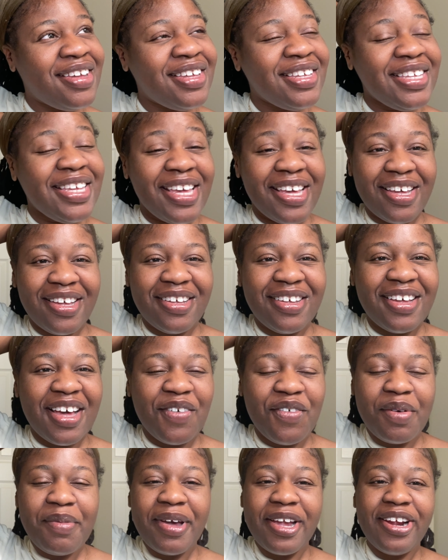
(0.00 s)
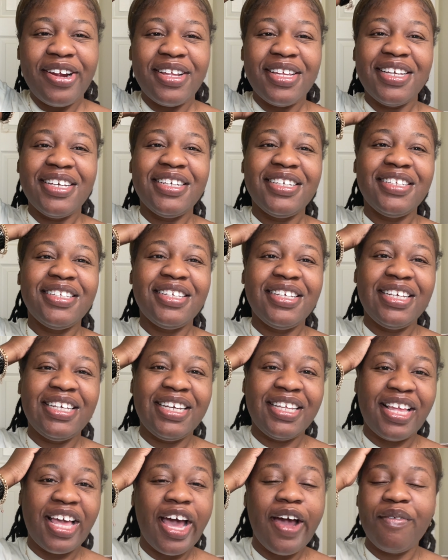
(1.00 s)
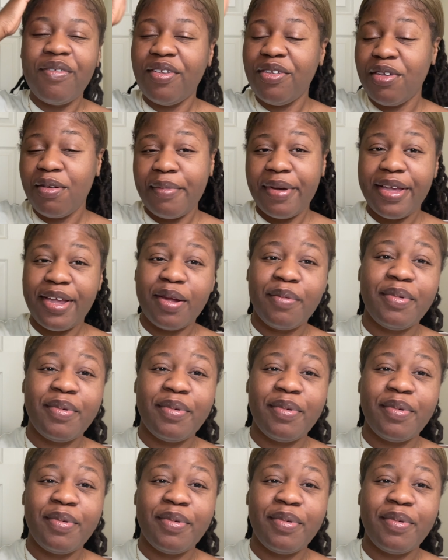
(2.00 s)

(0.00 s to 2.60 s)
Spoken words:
yeah, I want my hair done, and I have to do my hair